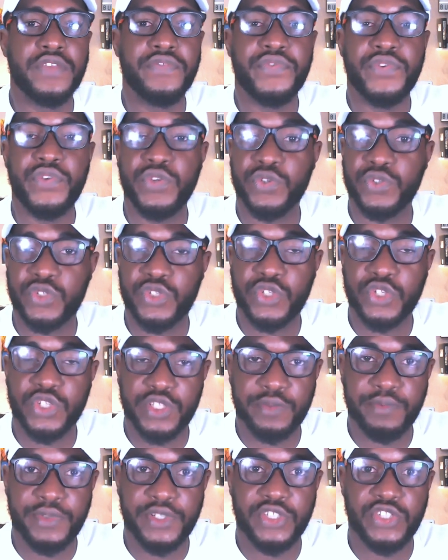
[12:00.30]
if you're
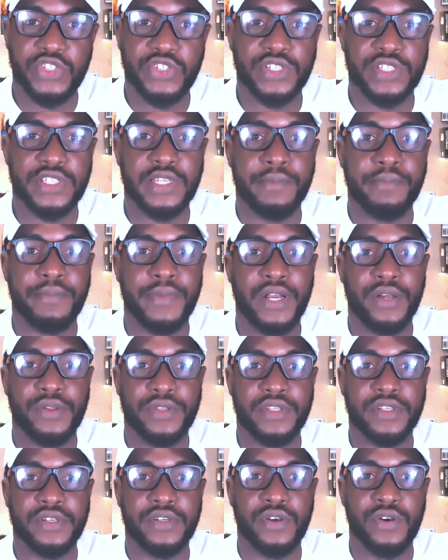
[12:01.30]
suspicious
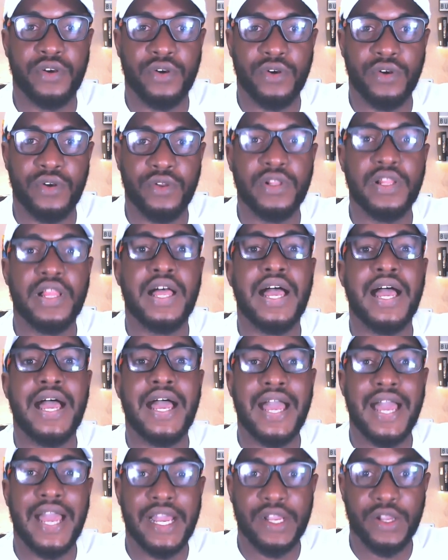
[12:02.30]
about the call,
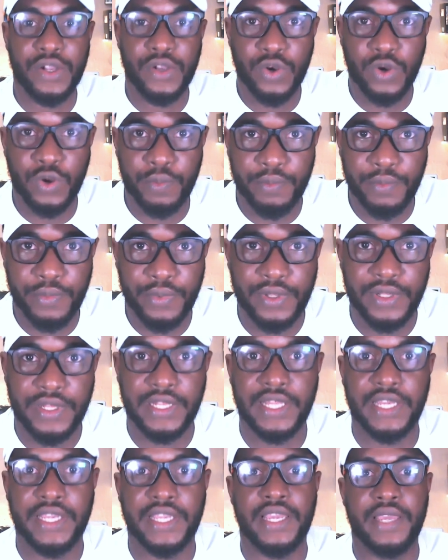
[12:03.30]
hang up,
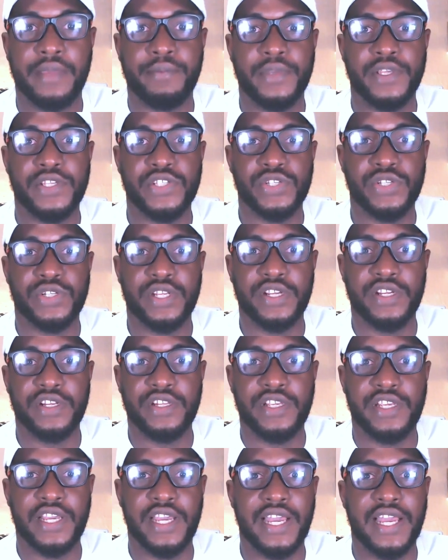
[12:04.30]
like I mentioned
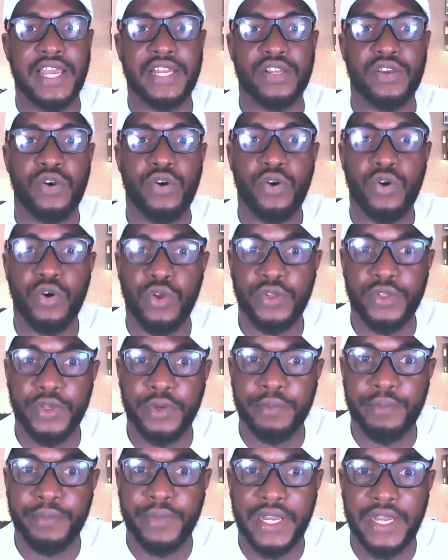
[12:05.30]
earlier, and call
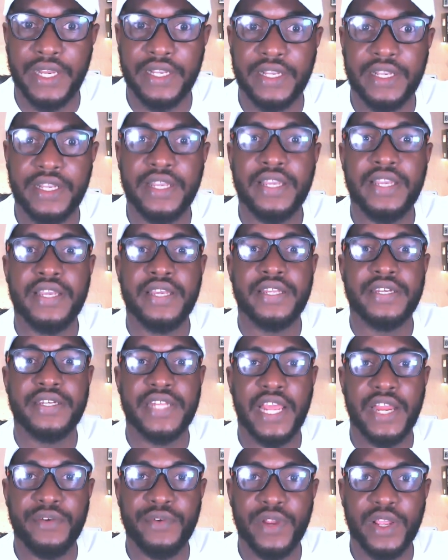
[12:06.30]
your bank
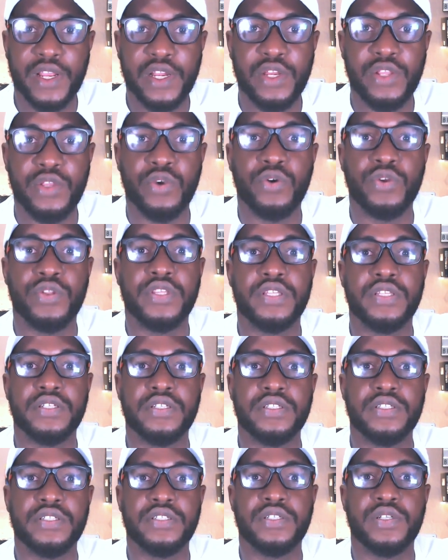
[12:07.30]
directly on
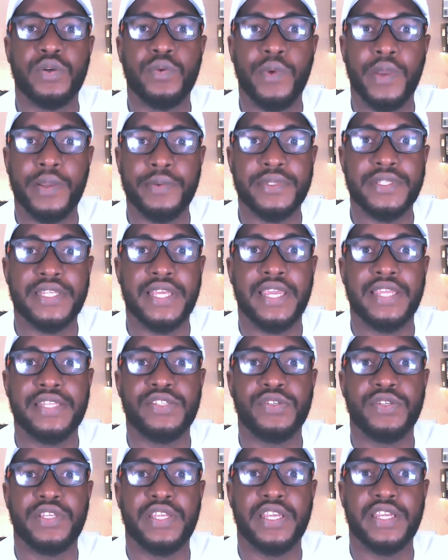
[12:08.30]
the
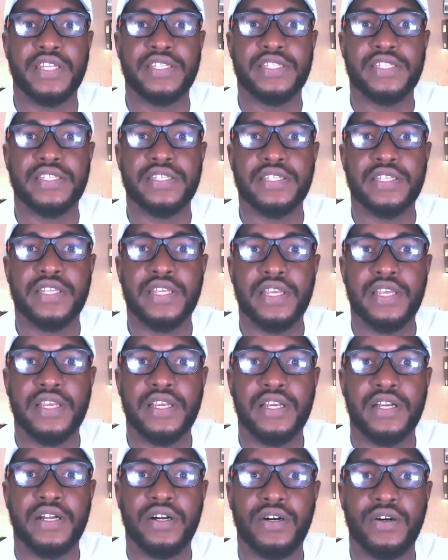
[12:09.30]
website you get
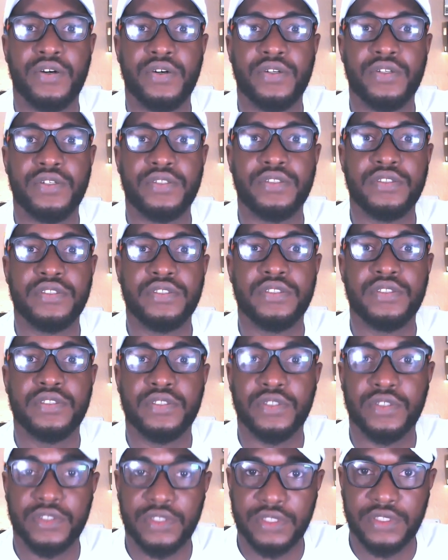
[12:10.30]
on
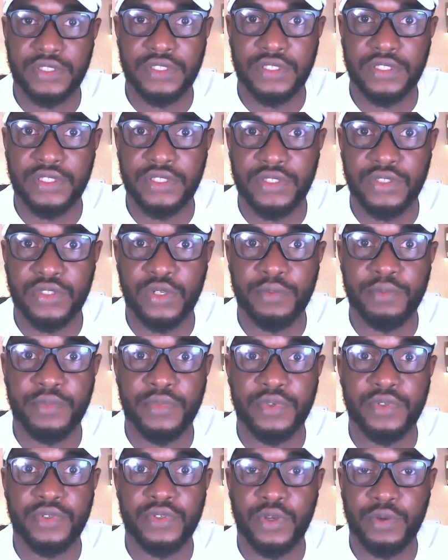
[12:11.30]
the
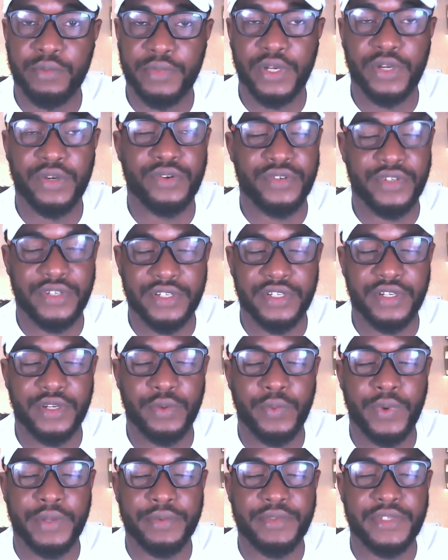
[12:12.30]
number on their
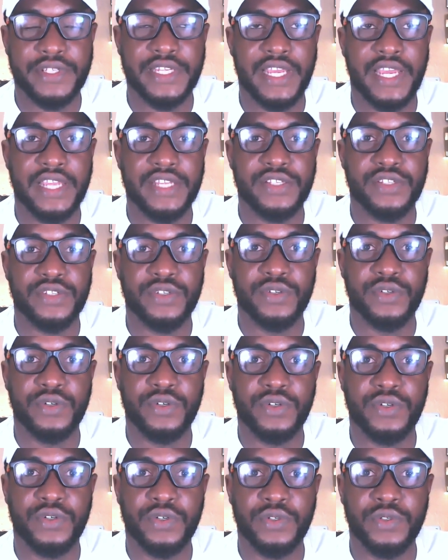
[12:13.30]
website
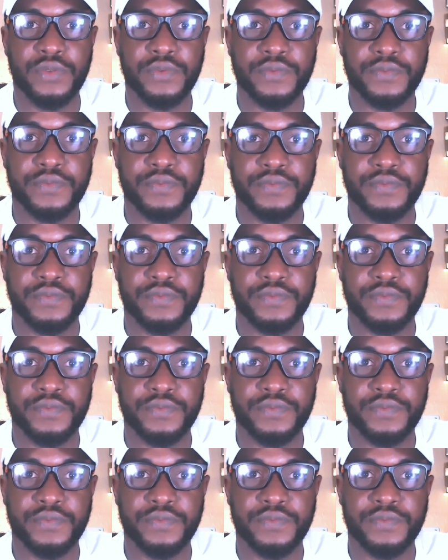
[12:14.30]
or